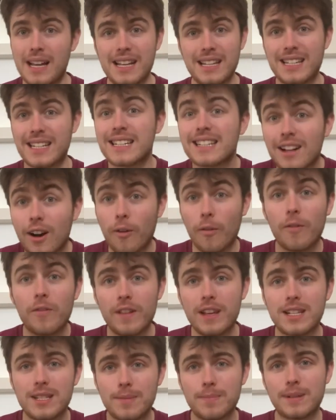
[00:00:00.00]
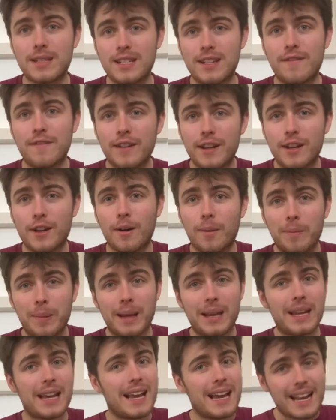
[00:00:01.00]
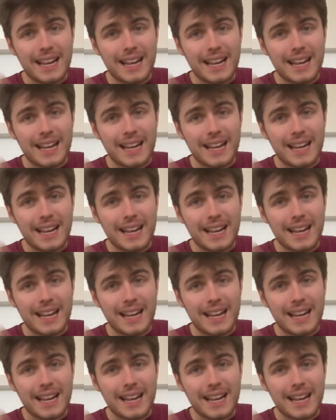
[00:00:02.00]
Just on this specific copy,